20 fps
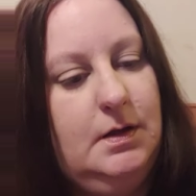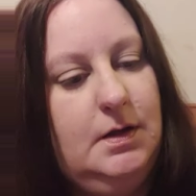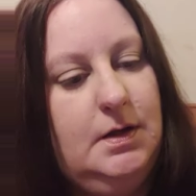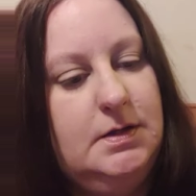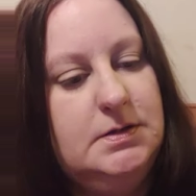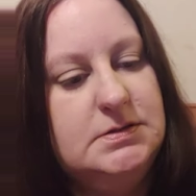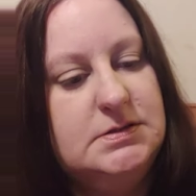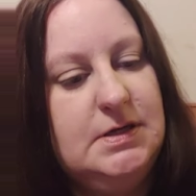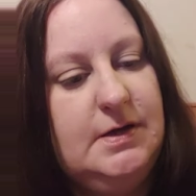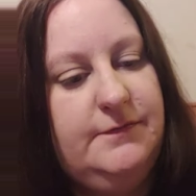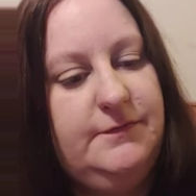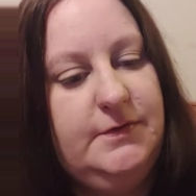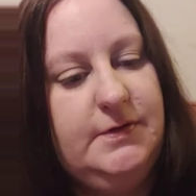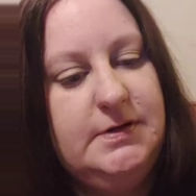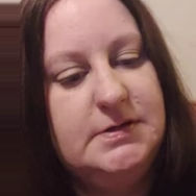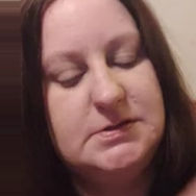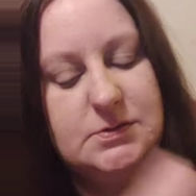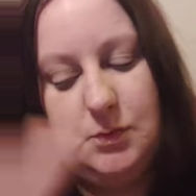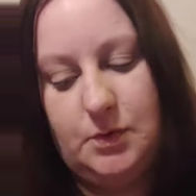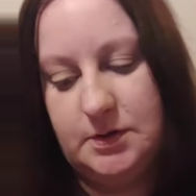it definitely
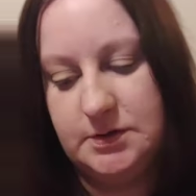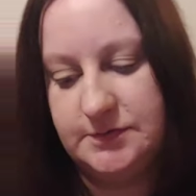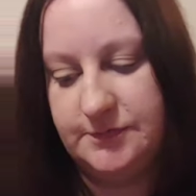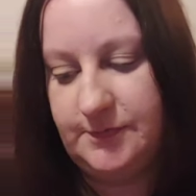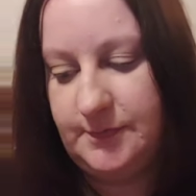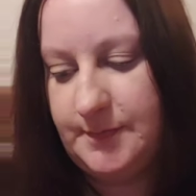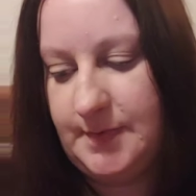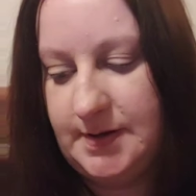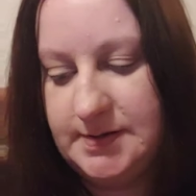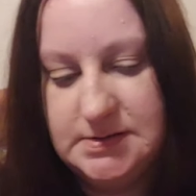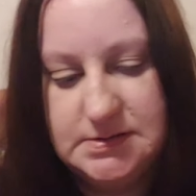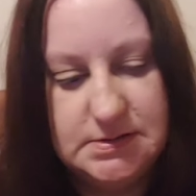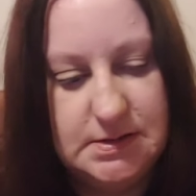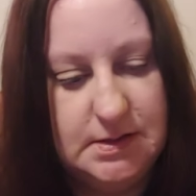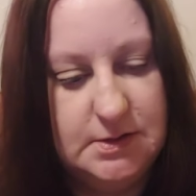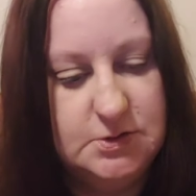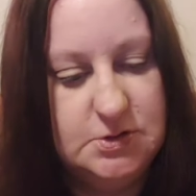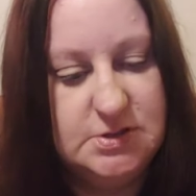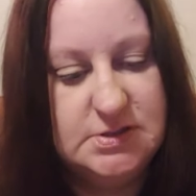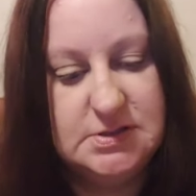has worked for my
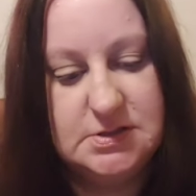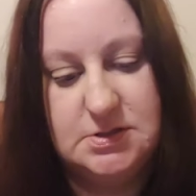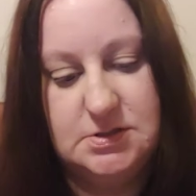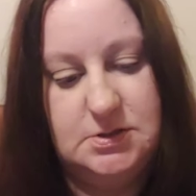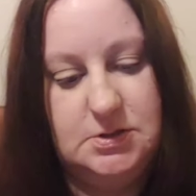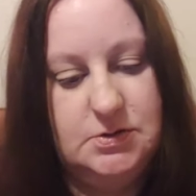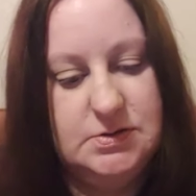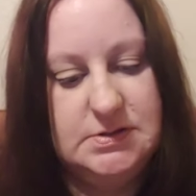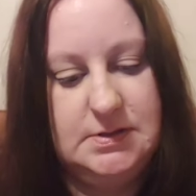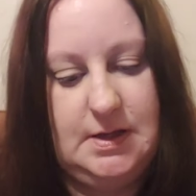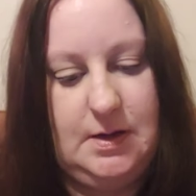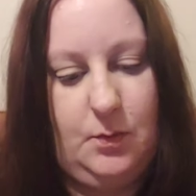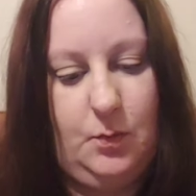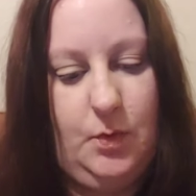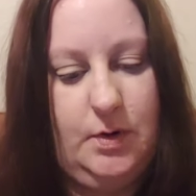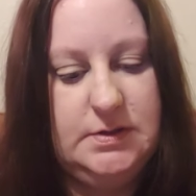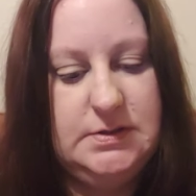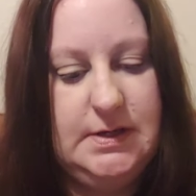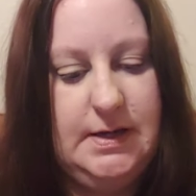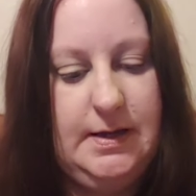skin. Just in using that
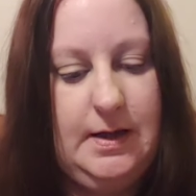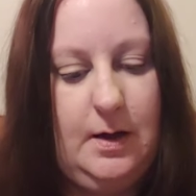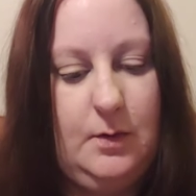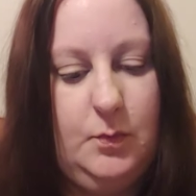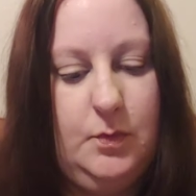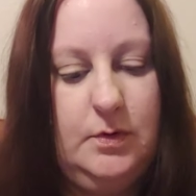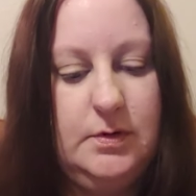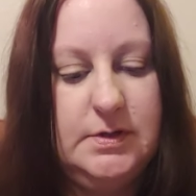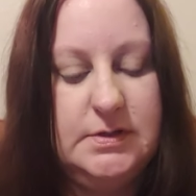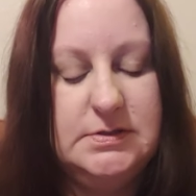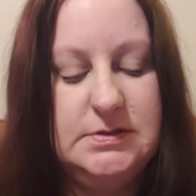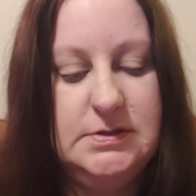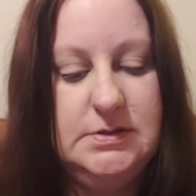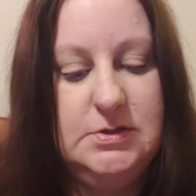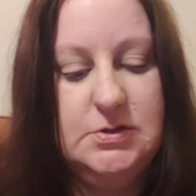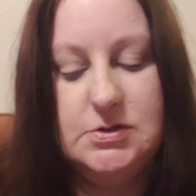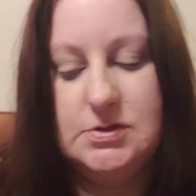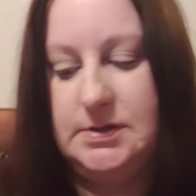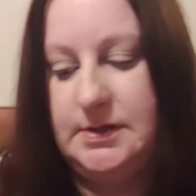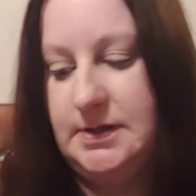one day, I will
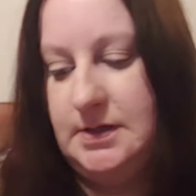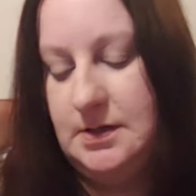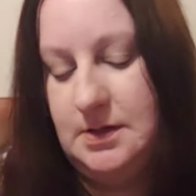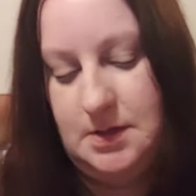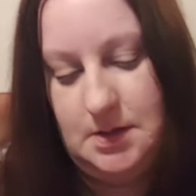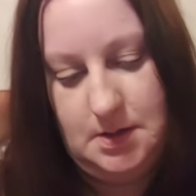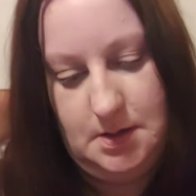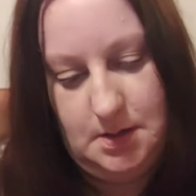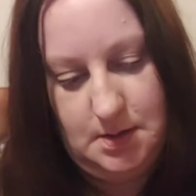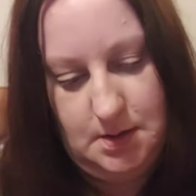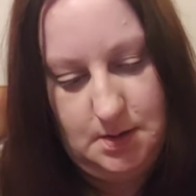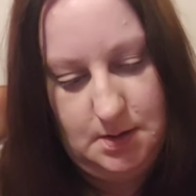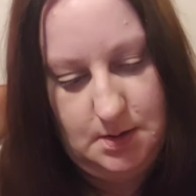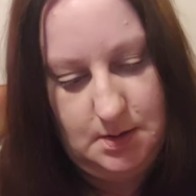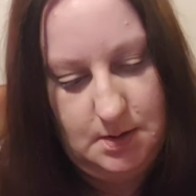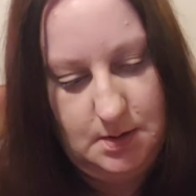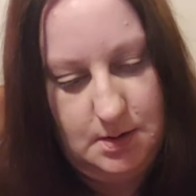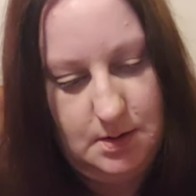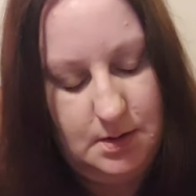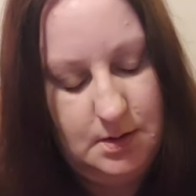continuously
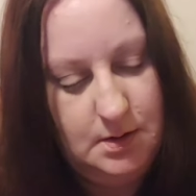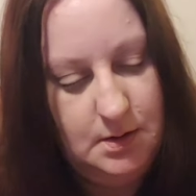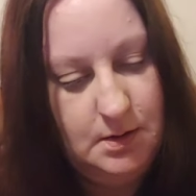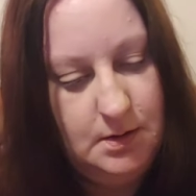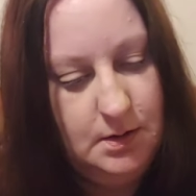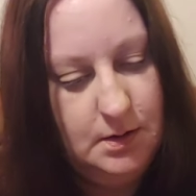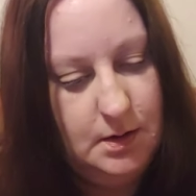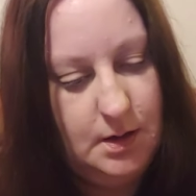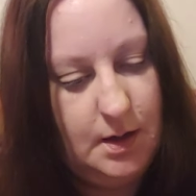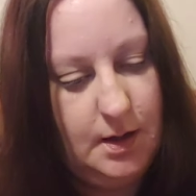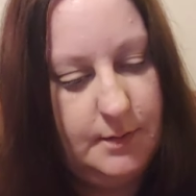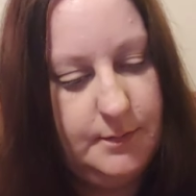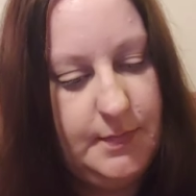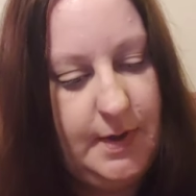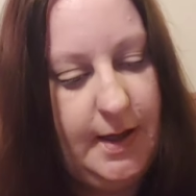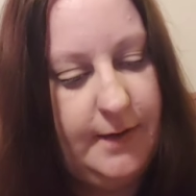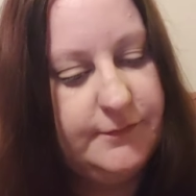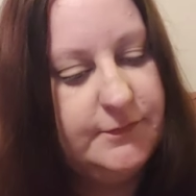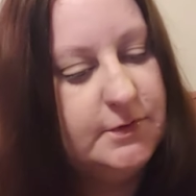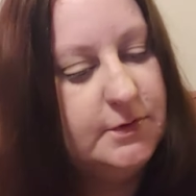
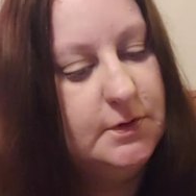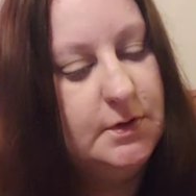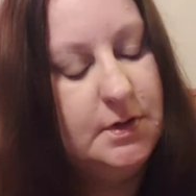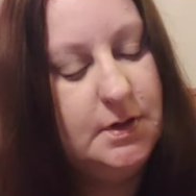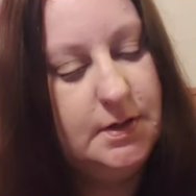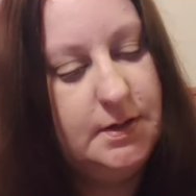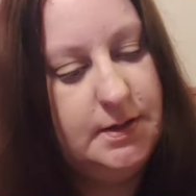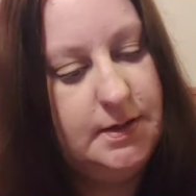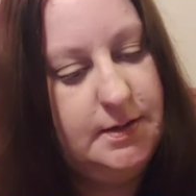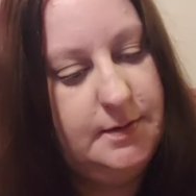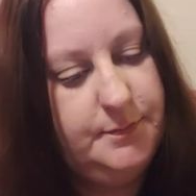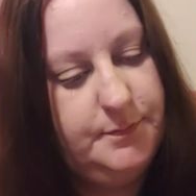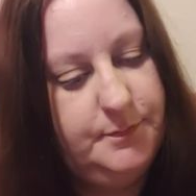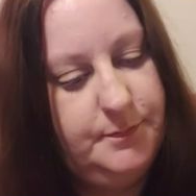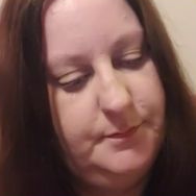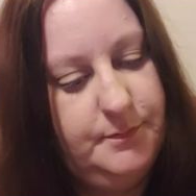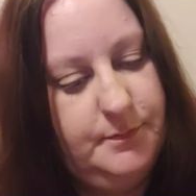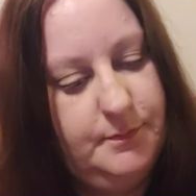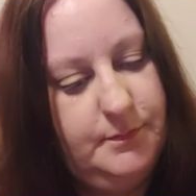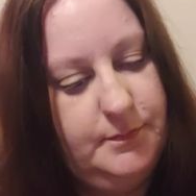have to keep
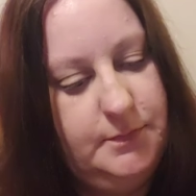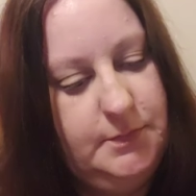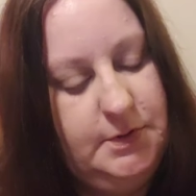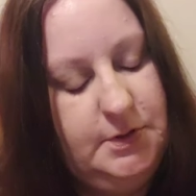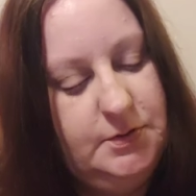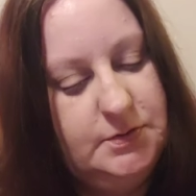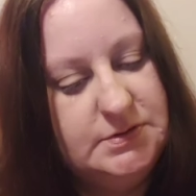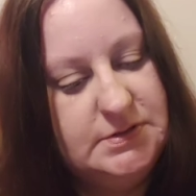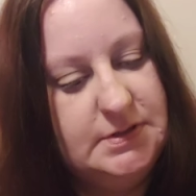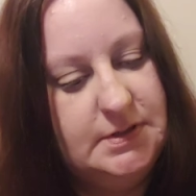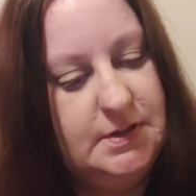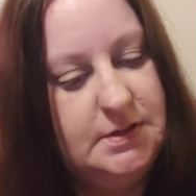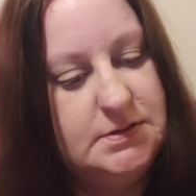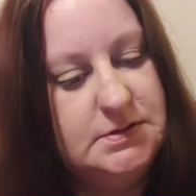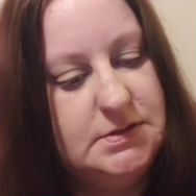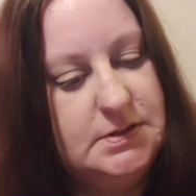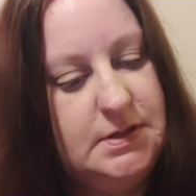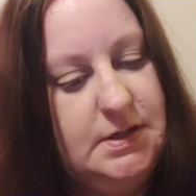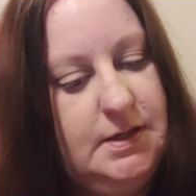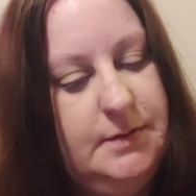using it
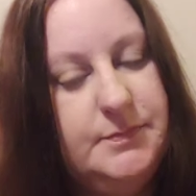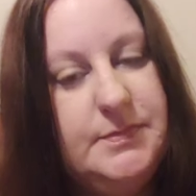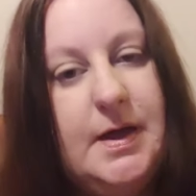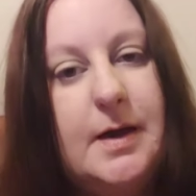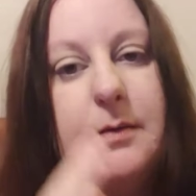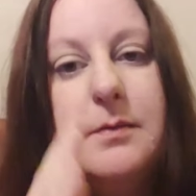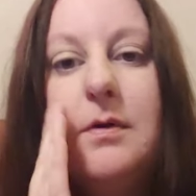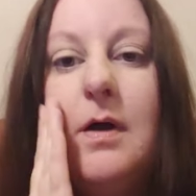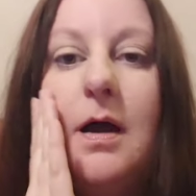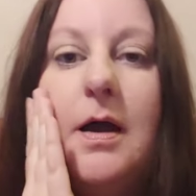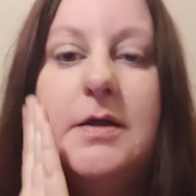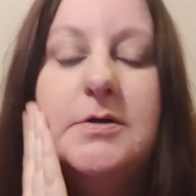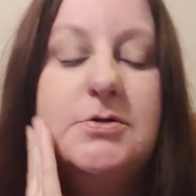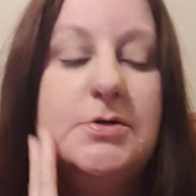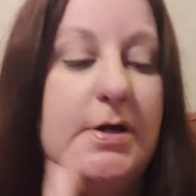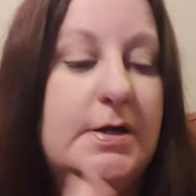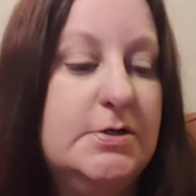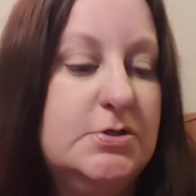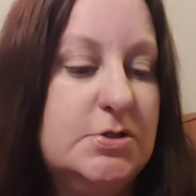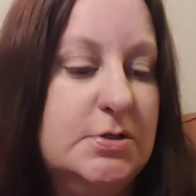to keep that
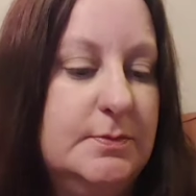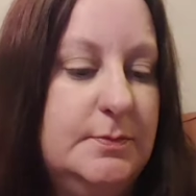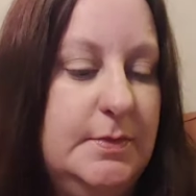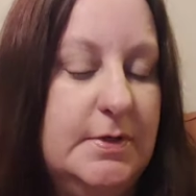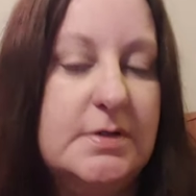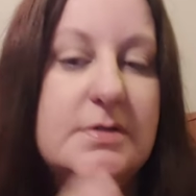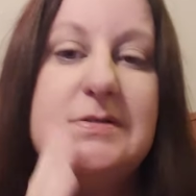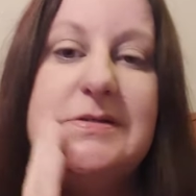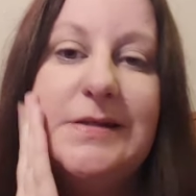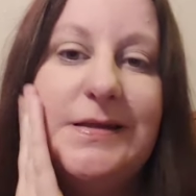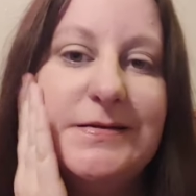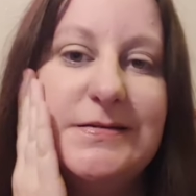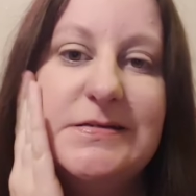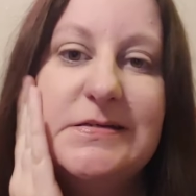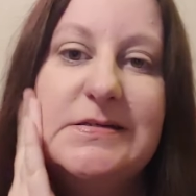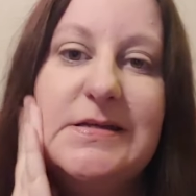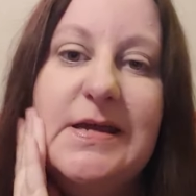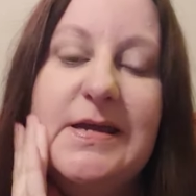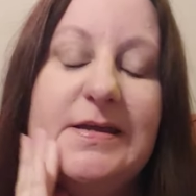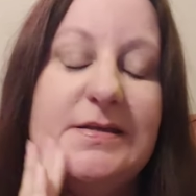hydration, but like
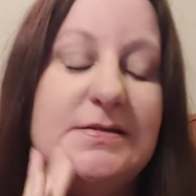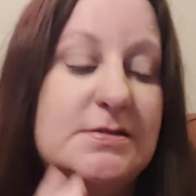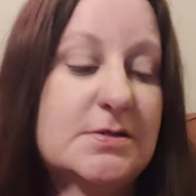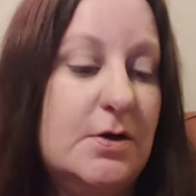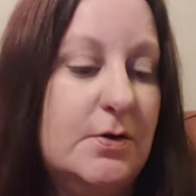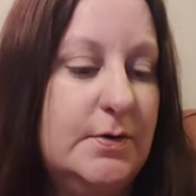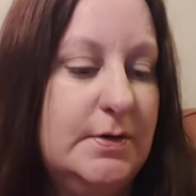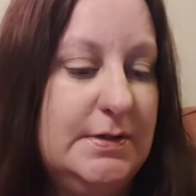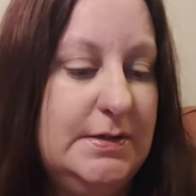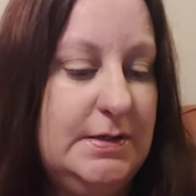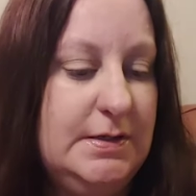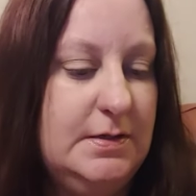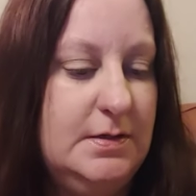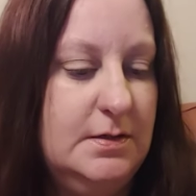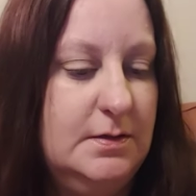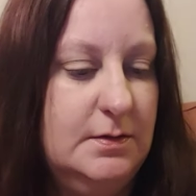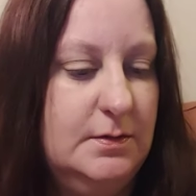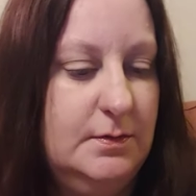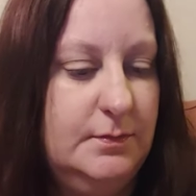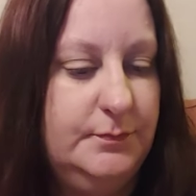today it's already
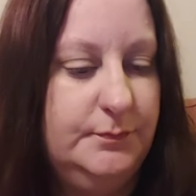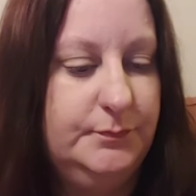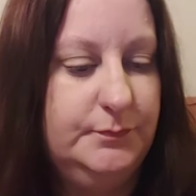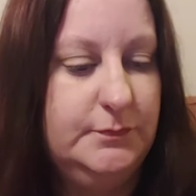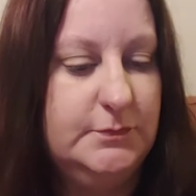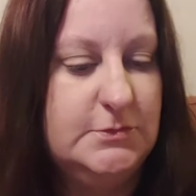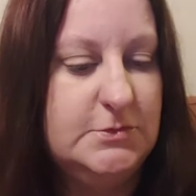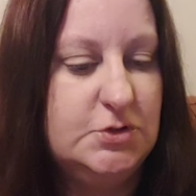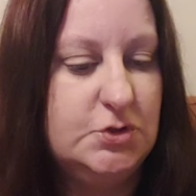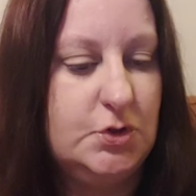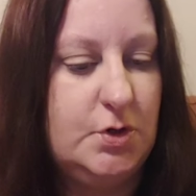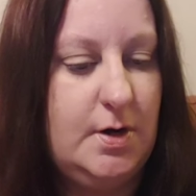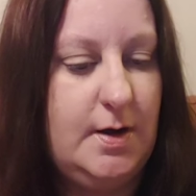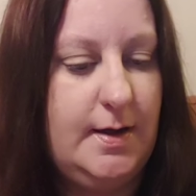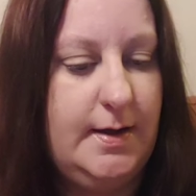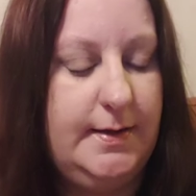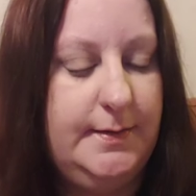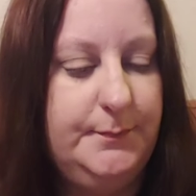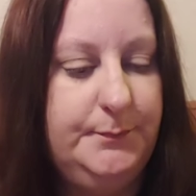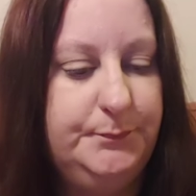
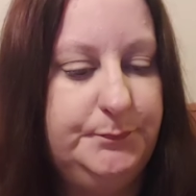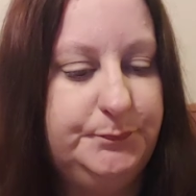dry.